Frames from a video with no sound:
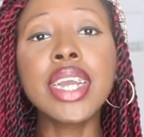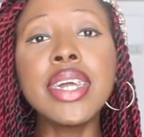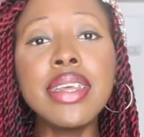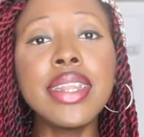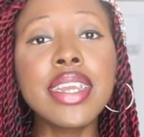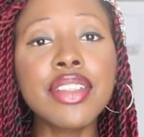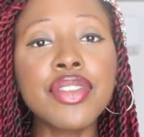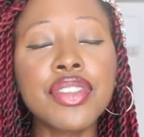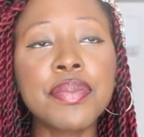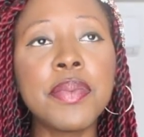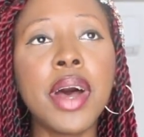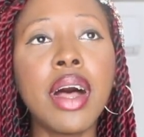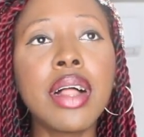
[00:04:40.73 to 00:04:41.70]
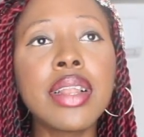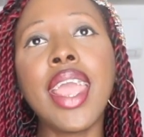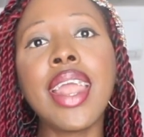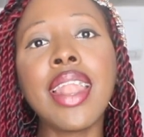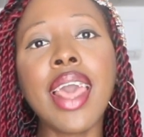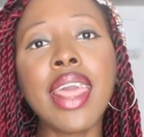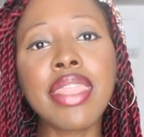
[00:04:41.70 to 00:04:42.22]
I got an extra small,
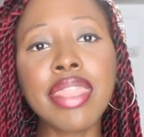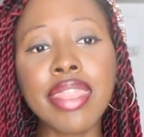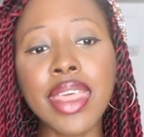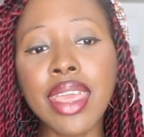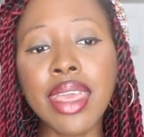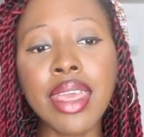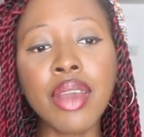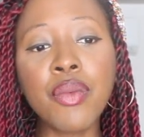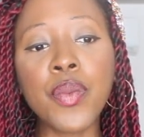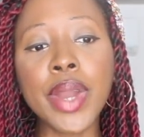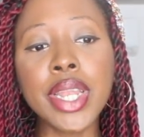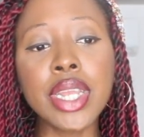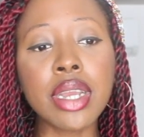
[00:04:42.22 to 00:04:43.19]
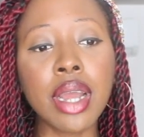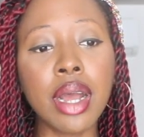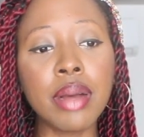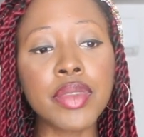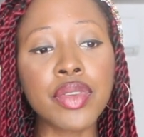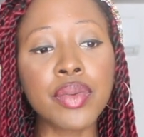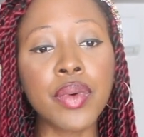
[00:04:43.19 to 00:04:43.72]
and I think when it
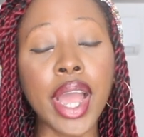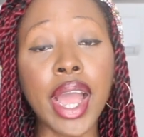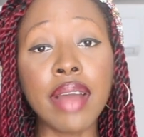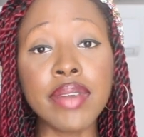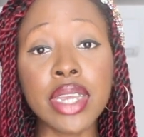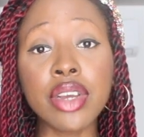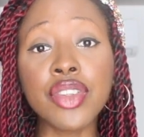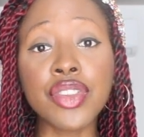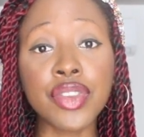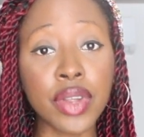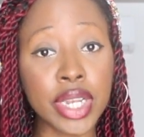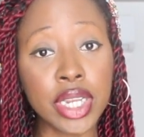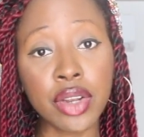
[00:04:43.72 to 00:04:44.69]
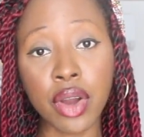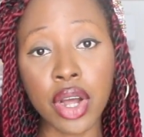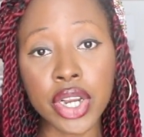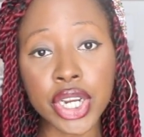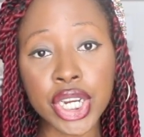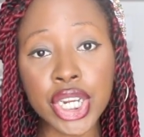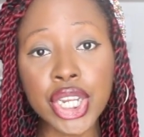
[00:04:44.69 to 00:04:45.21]
comes to having a solid
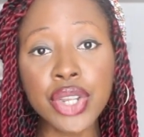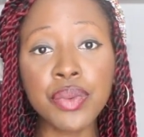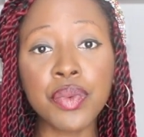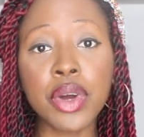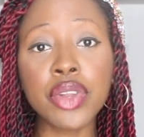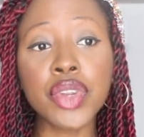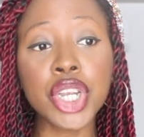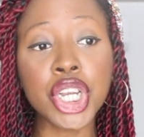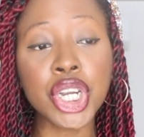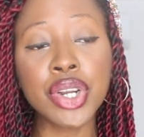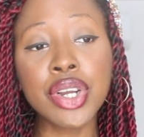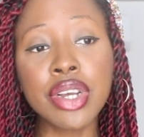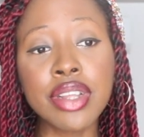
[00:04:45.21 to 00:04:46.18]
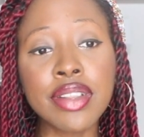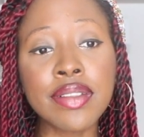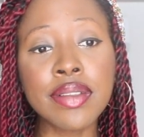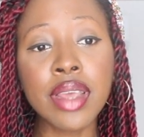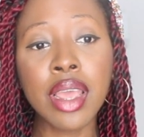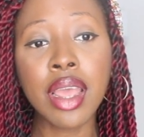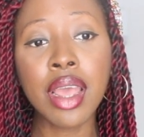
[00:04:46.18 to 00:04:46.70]
color, you want to choose